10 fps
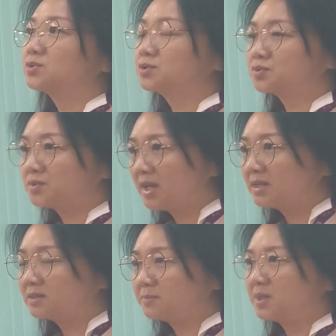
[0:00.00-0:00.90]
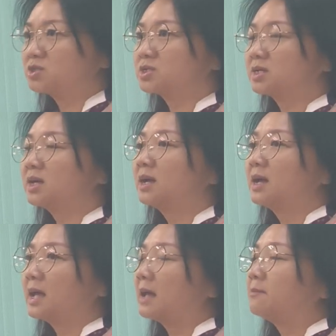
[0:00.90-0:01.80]
create the picture
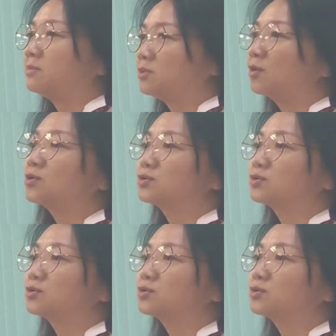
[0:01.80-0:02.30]
and not